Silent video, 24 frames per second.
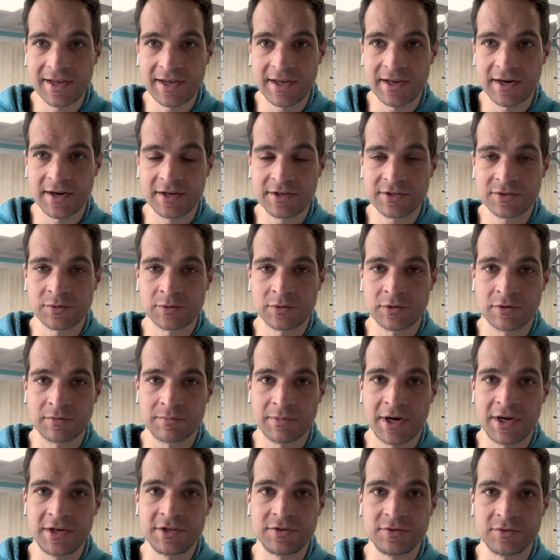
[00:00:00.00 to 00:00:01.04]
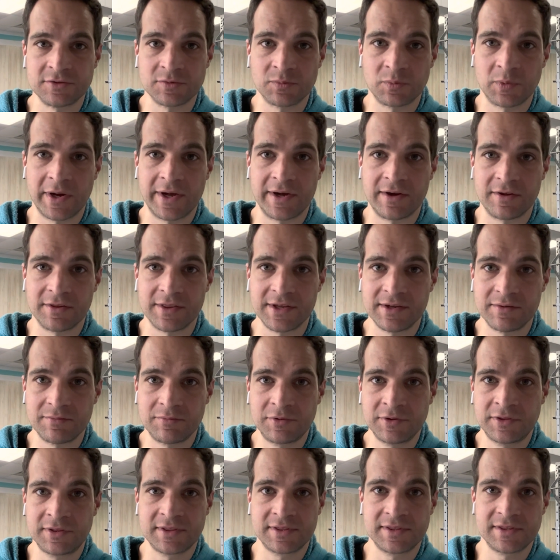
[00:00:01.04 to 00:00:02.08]
And I just want to remind you as well that
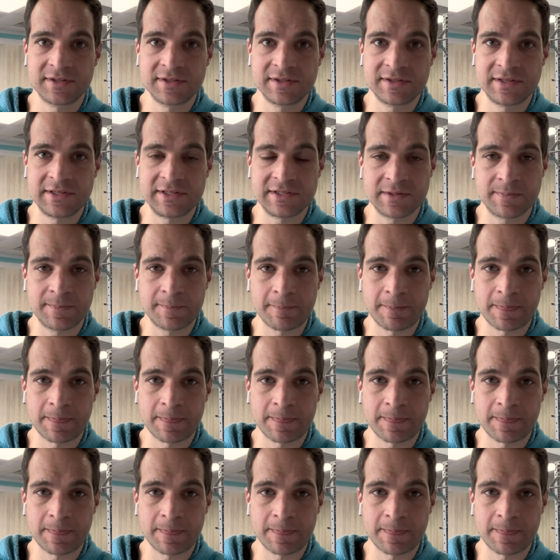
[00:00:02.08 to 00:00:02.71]
with these,